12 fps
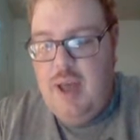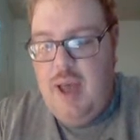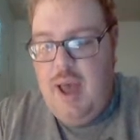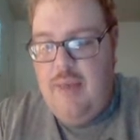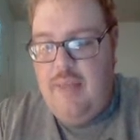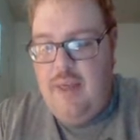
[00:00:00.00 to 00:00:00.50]

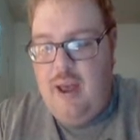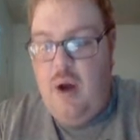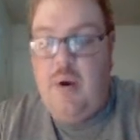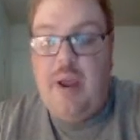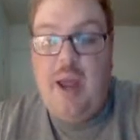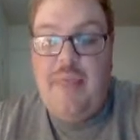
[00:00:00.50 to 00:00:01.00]
And
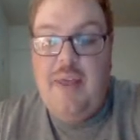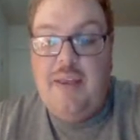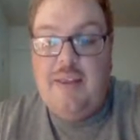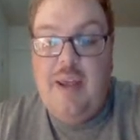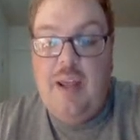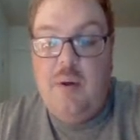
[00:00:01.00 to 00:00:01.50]
okay, I
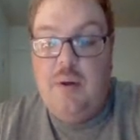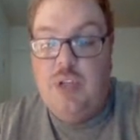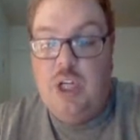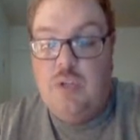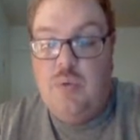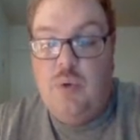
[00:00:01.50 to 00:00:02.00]
think the other one
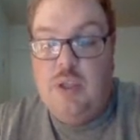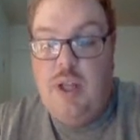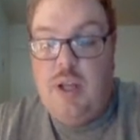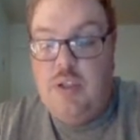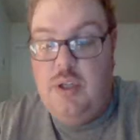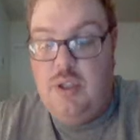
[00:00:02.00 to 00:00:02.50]
starts with
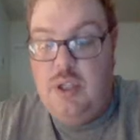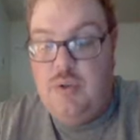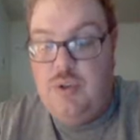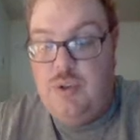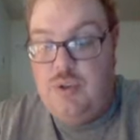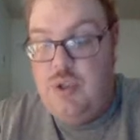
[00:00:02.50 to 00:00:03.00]
192 because I think
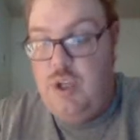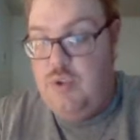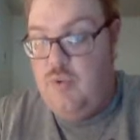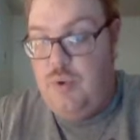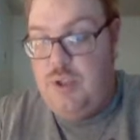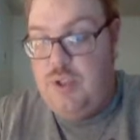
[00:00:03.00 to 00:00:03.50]
it was just
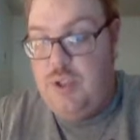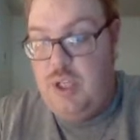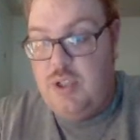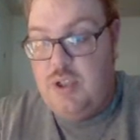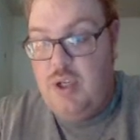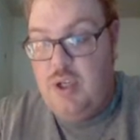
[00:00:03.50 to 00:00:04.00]
just recently
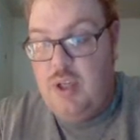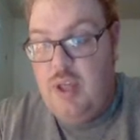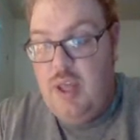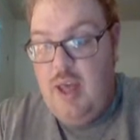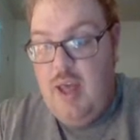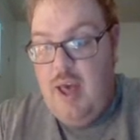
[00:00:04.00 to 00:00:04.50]
they started
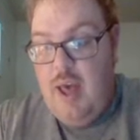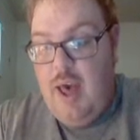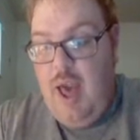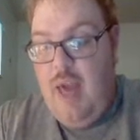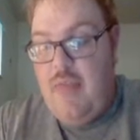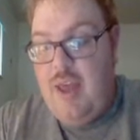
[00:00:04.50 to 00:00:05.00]

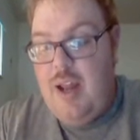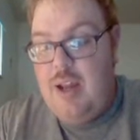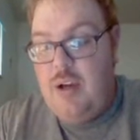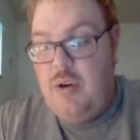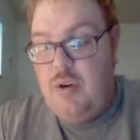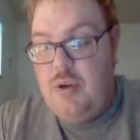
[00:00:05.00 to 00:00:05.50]
and then,
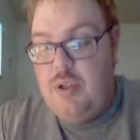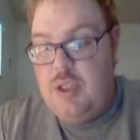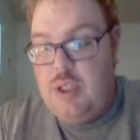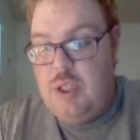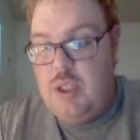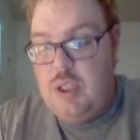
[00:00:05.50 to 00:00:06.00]
of
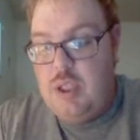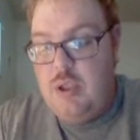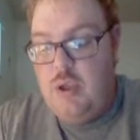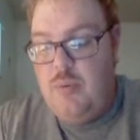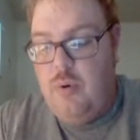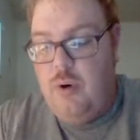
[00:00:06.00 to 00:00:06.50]
course,
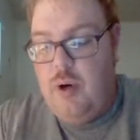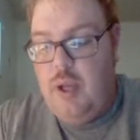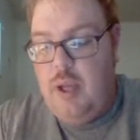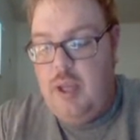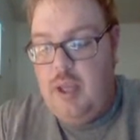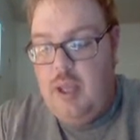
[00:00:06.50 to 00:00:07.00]
oh boy.